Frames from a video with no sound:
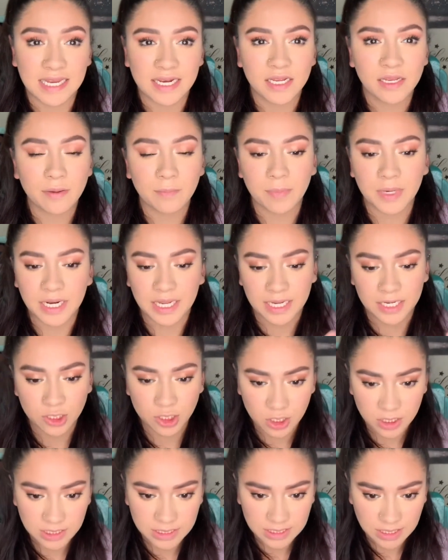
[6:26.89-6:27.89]
but I actually
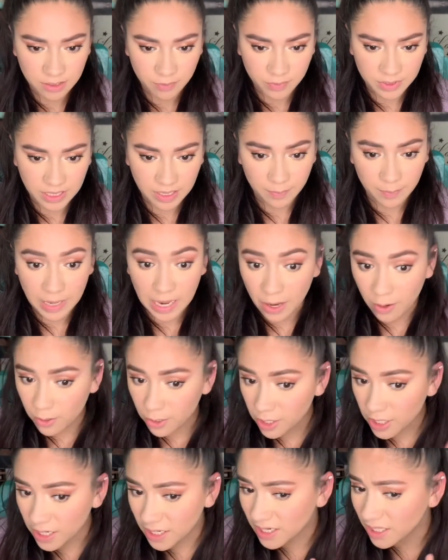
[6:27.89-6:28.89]
set it with that powder and
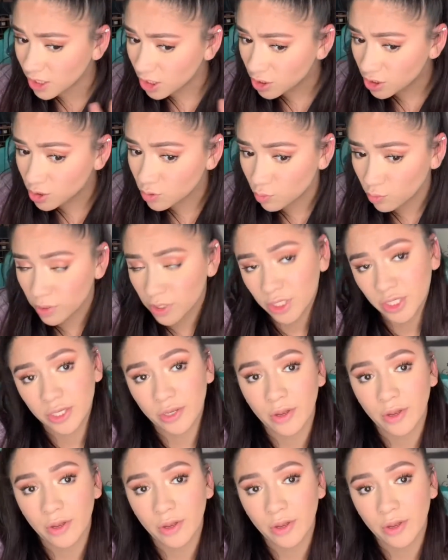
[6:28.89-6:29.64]
it looks really good.